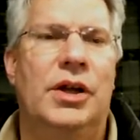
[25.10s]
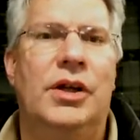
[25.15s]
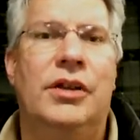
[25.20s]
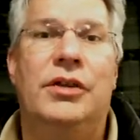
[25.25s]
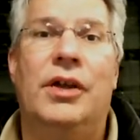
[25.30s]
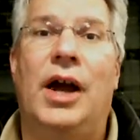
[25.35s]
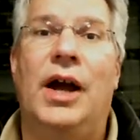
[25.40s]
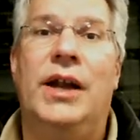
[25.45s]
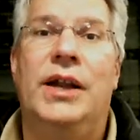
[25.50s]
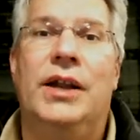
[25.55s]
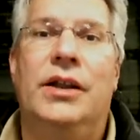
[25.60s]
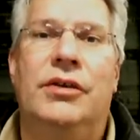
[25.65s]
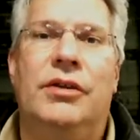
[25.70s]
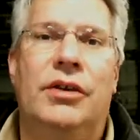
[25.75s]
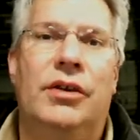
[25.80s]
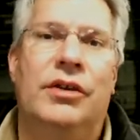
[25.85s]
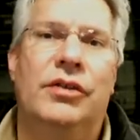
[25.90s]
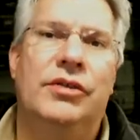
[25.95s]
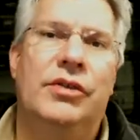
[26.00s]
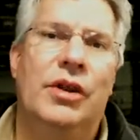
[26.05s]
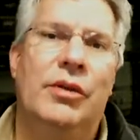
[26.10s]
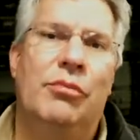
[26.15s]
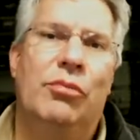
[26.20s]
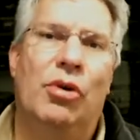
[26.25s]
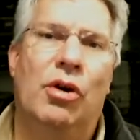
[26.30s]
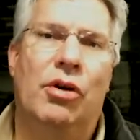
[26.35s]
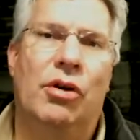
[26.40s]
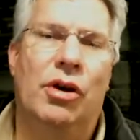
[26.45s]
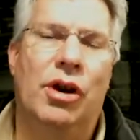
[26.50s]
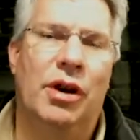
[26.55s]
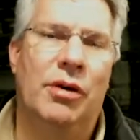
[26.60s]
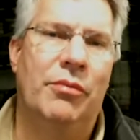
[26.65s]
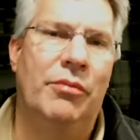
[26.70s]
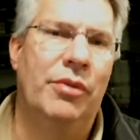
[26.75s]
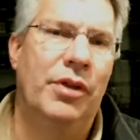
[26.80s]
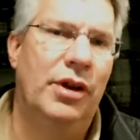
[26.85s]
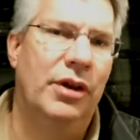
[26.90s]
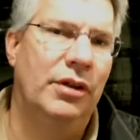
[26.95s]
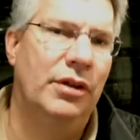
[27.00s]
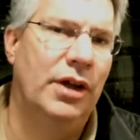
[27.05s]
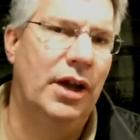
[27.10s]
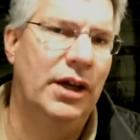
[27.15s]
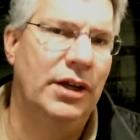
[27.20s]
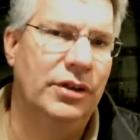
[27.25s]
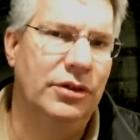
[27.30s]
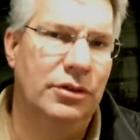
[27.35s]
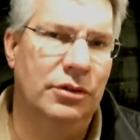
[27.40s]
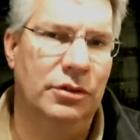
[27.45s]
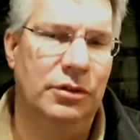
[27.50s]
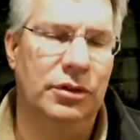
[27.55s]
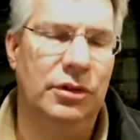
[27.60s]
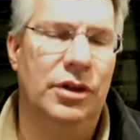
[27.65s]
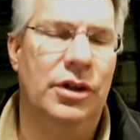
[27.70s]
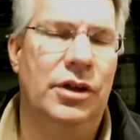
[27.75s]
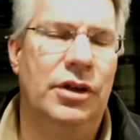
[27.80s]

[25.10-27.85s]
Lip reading: tied into the STEM program there at the high school.